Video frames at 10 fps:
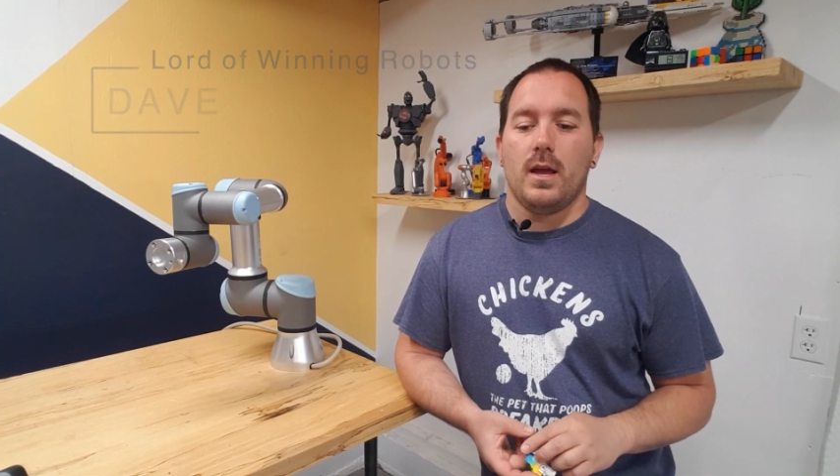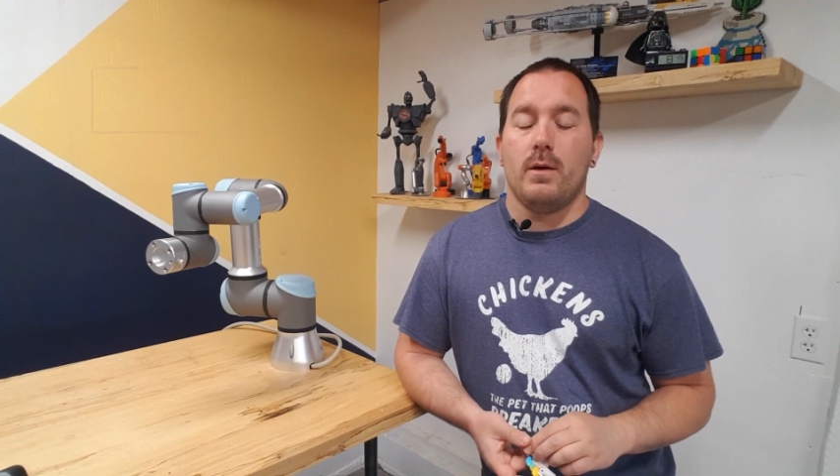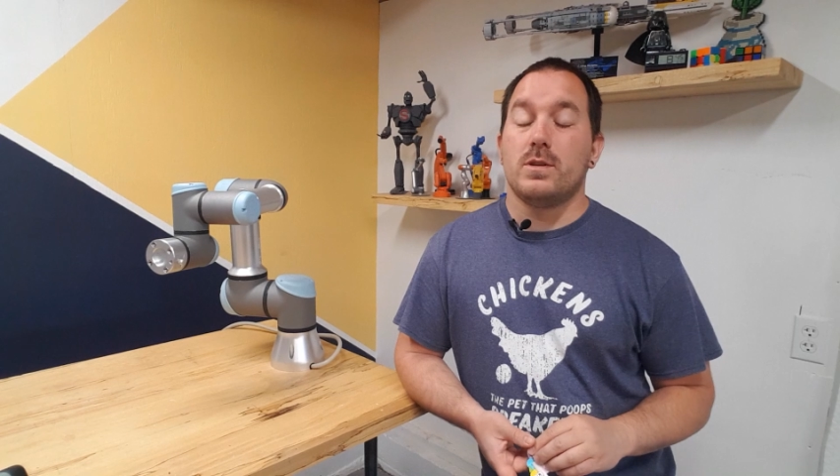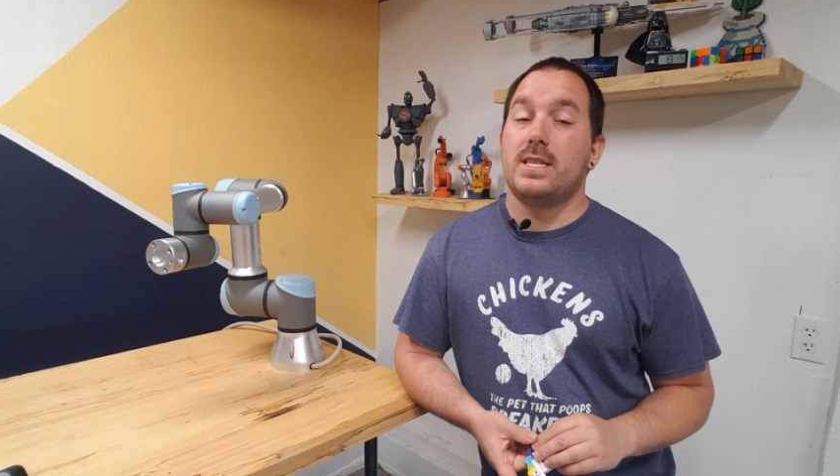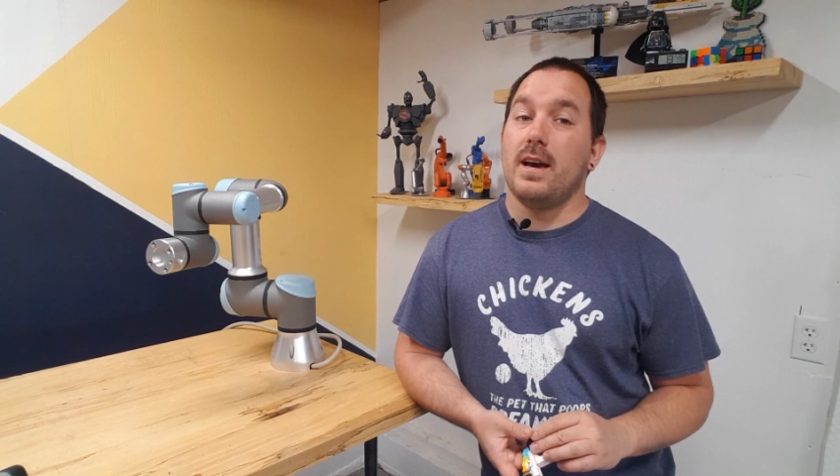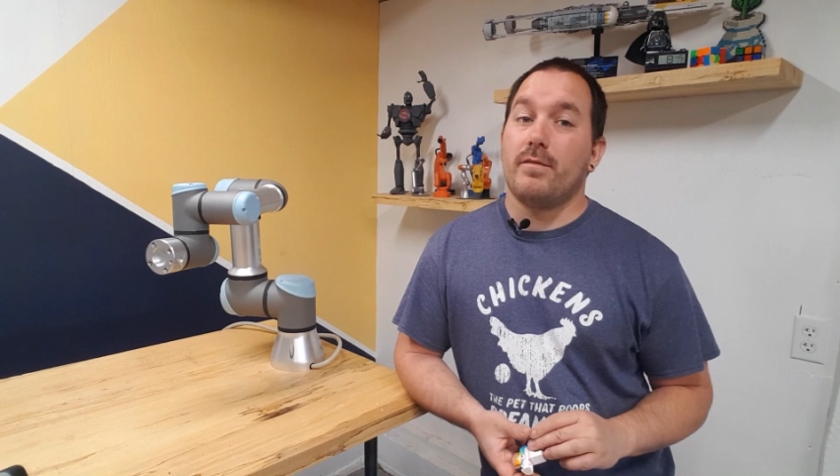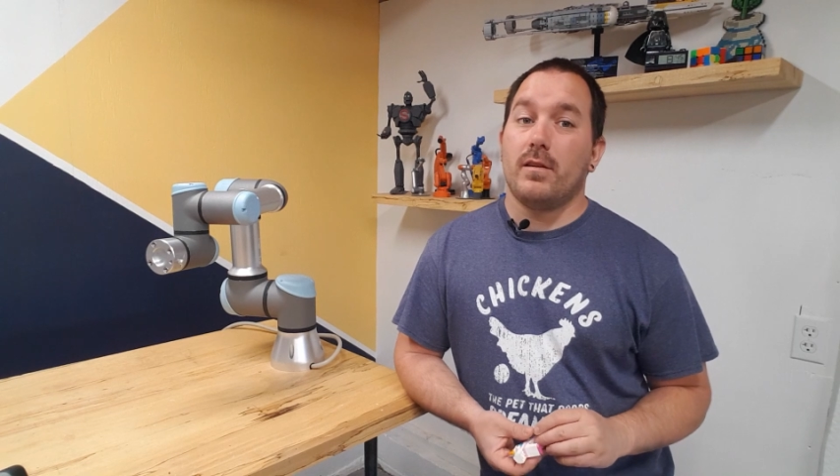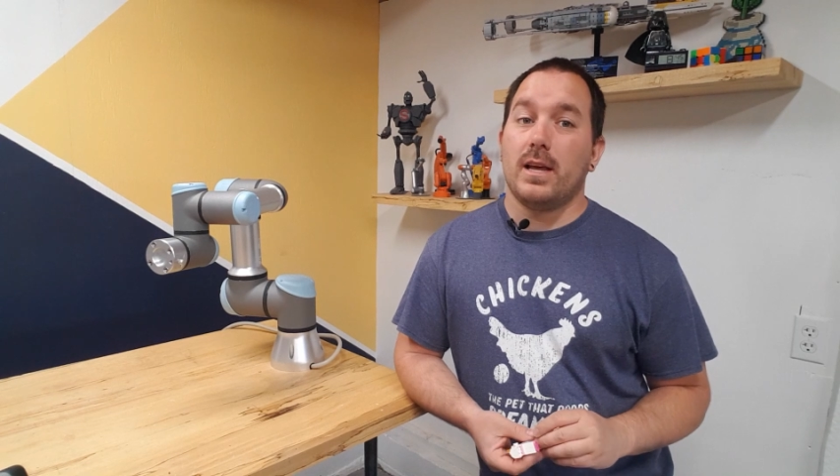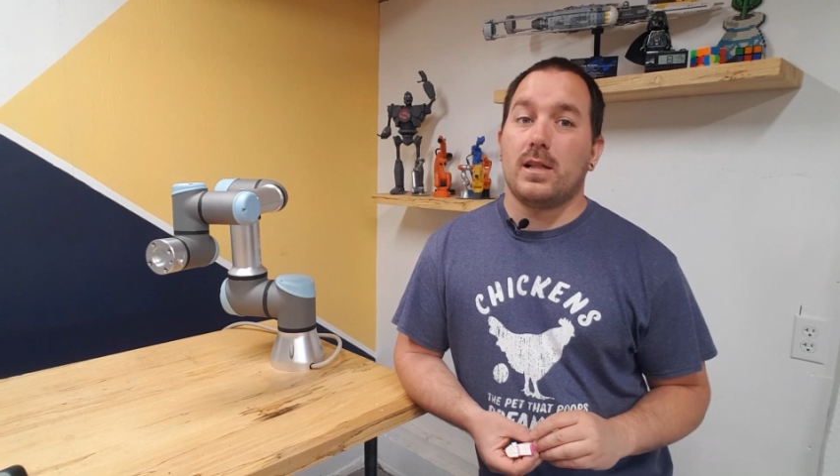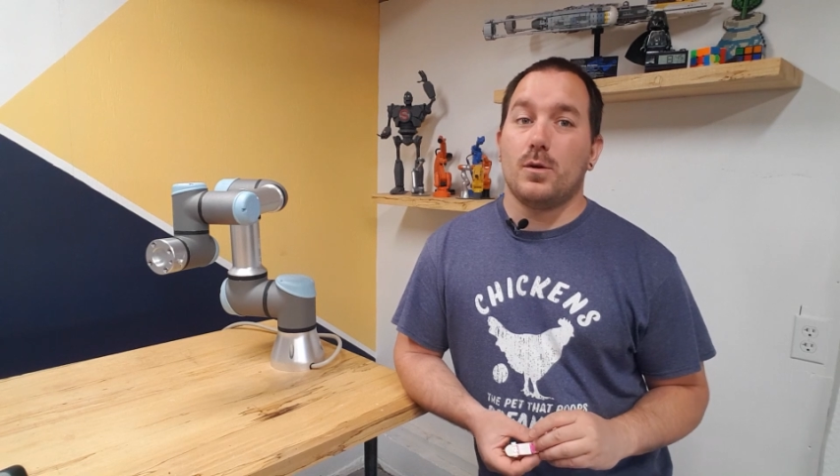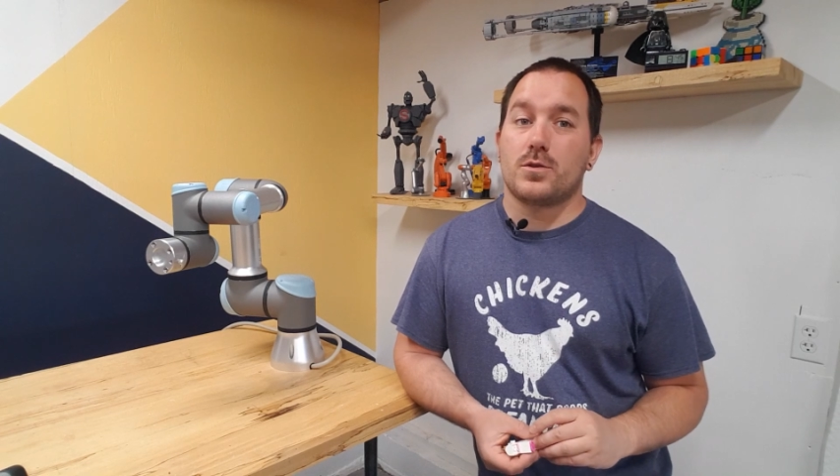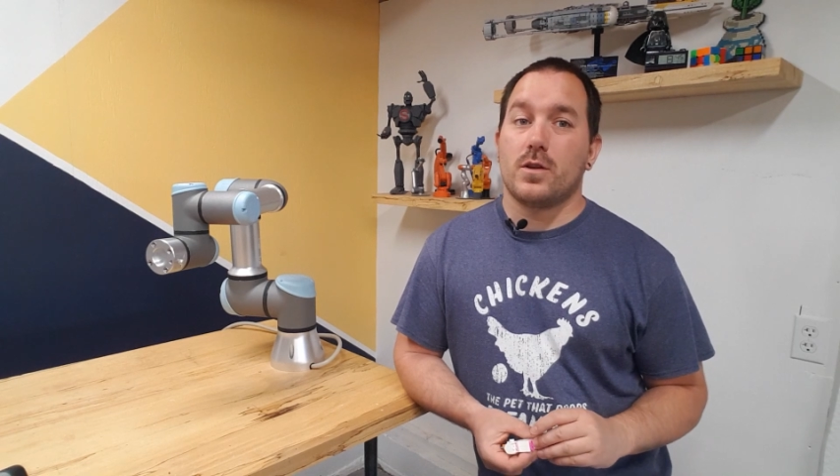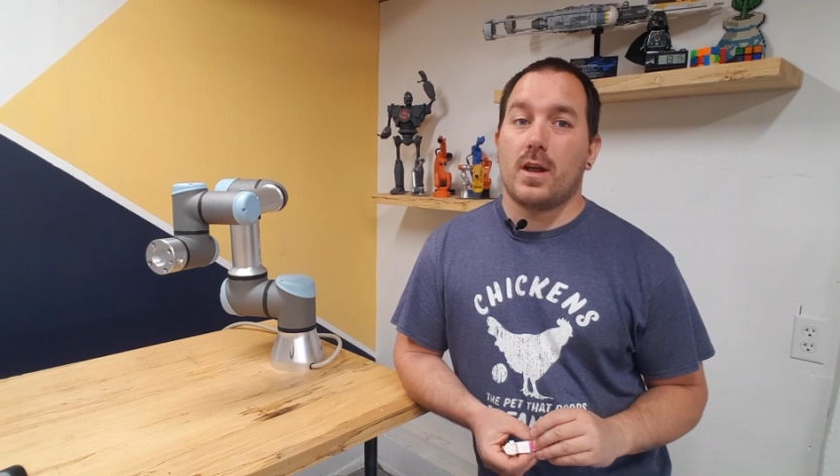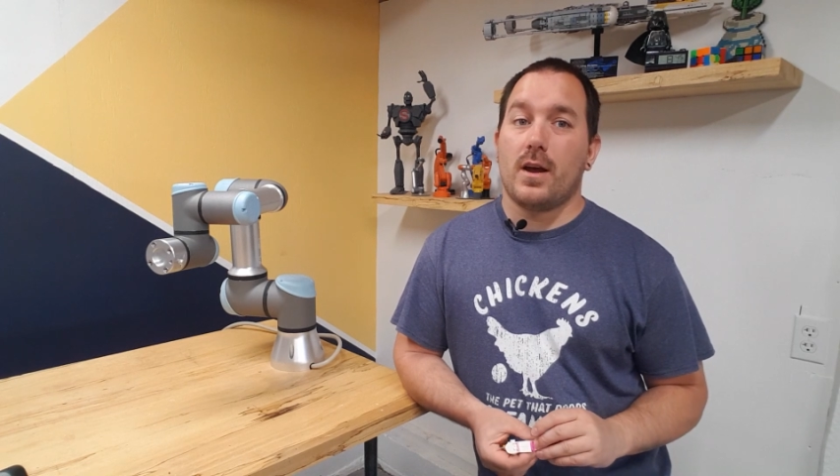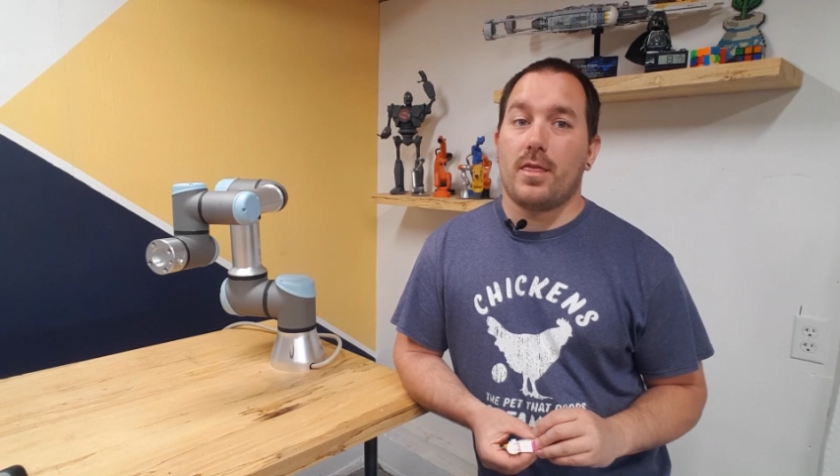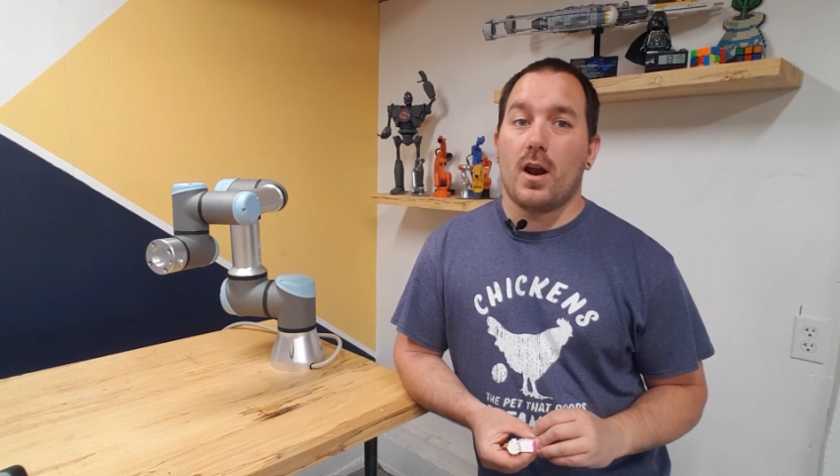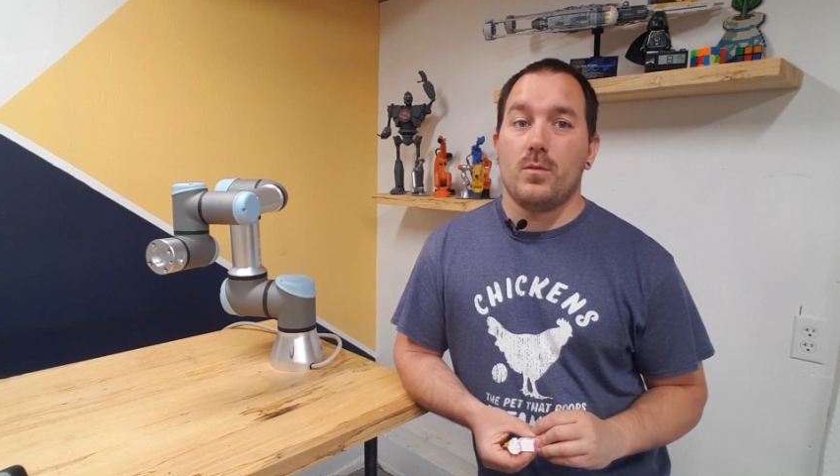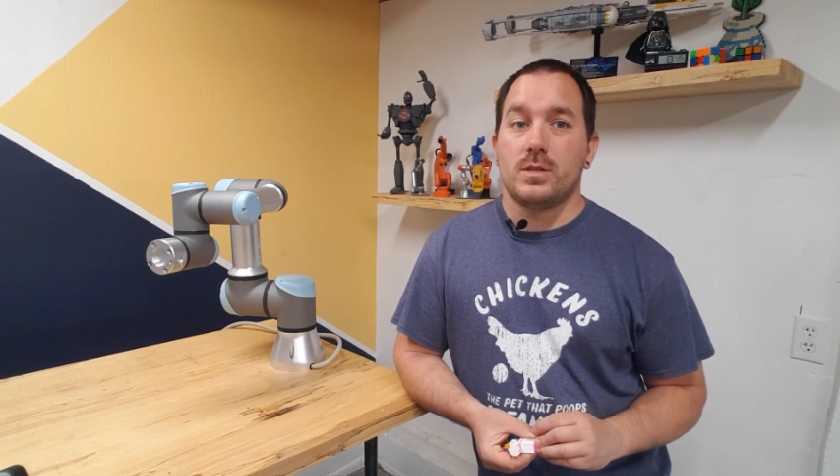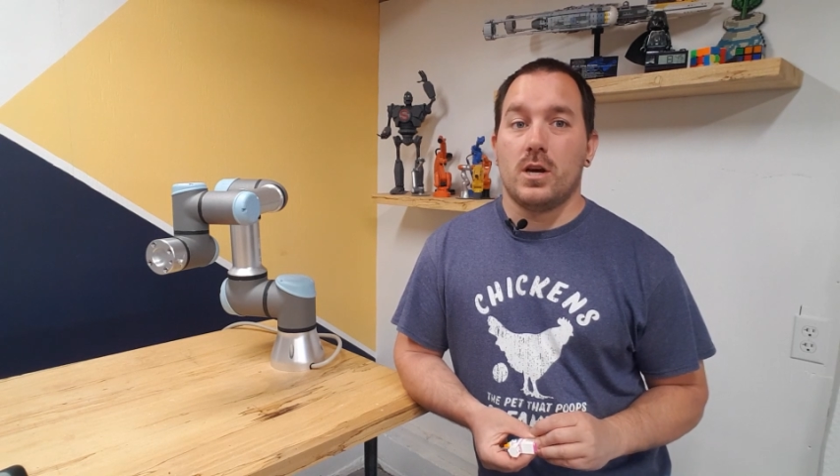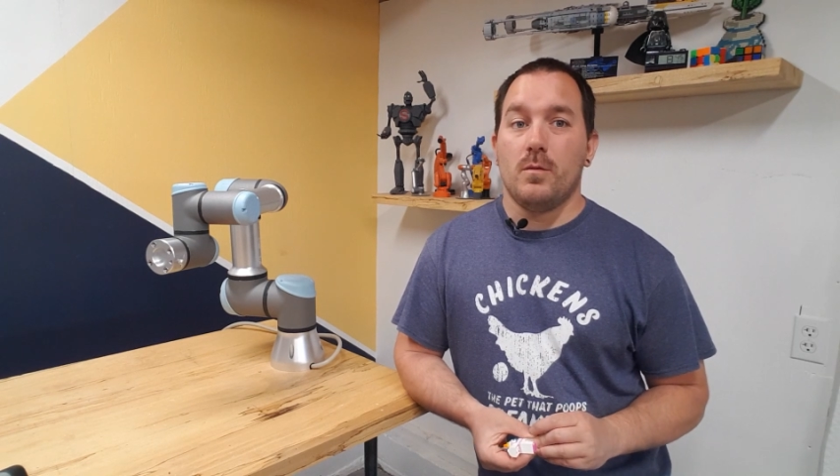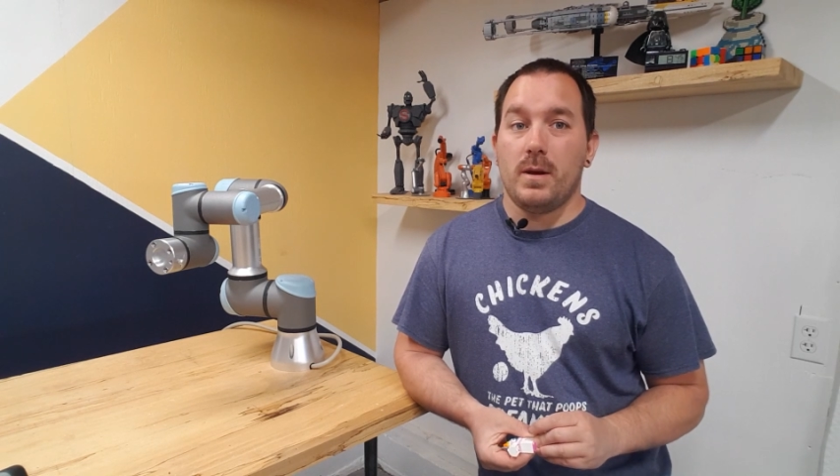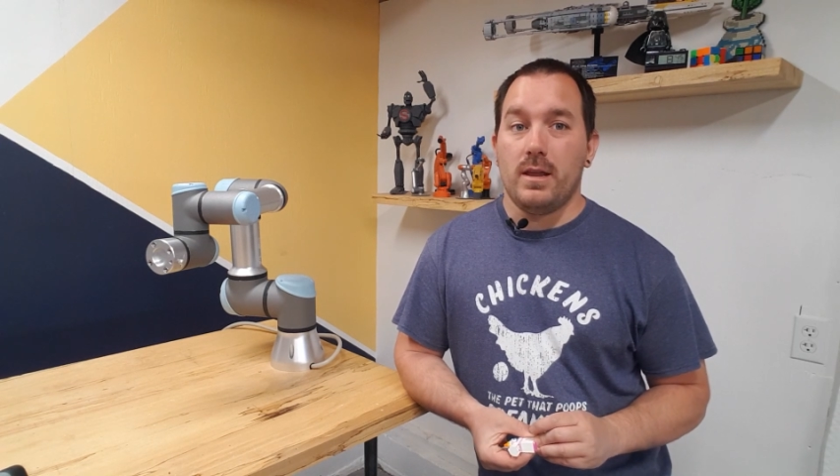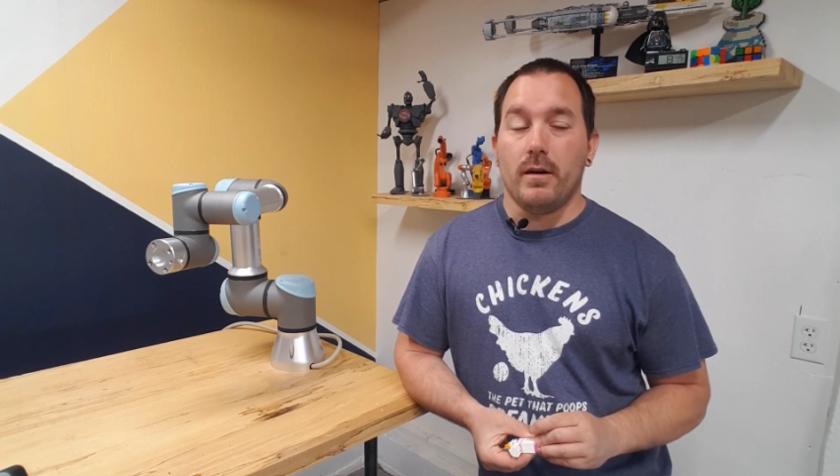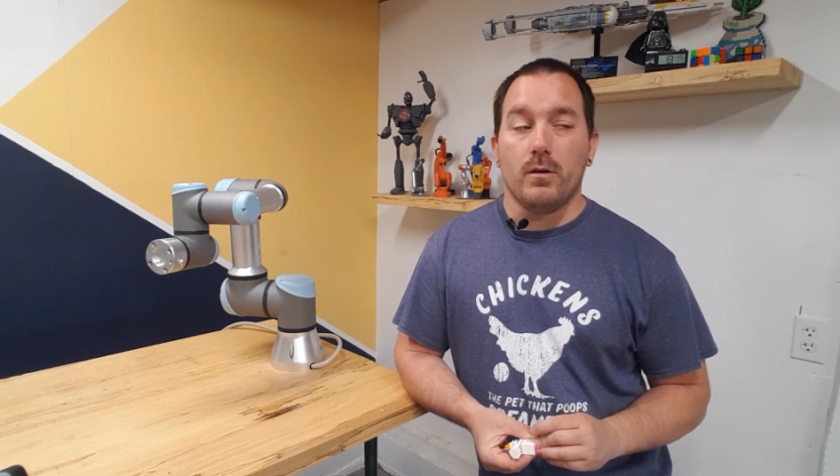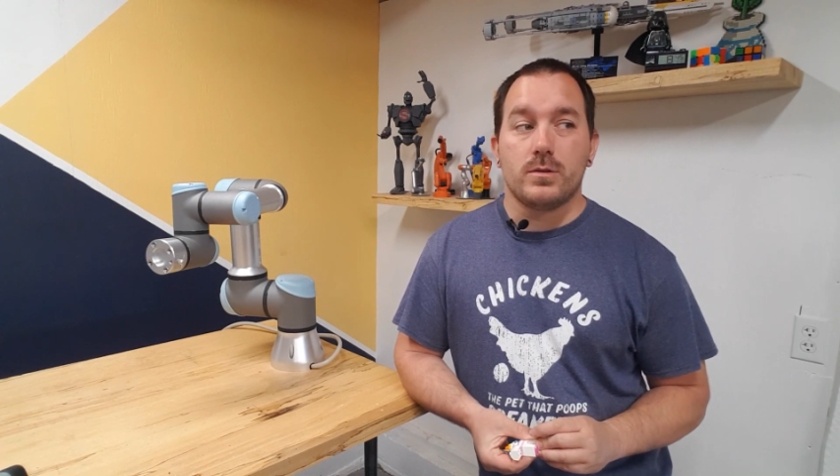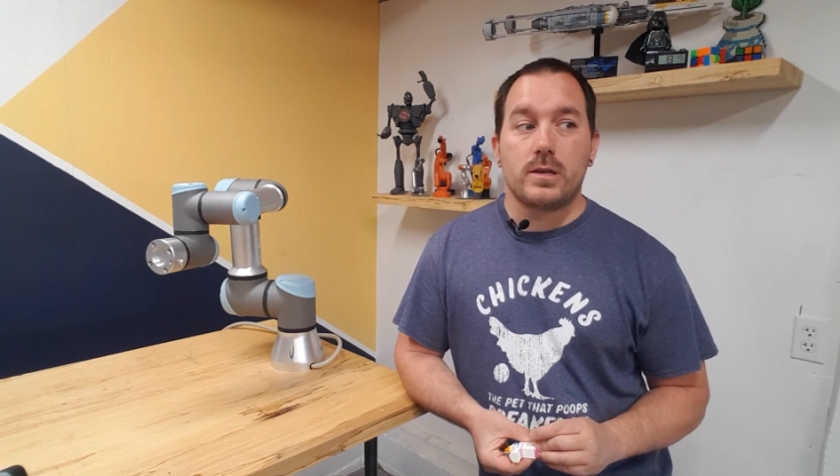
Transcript: It was definitely closer than I thought it was gonna be though,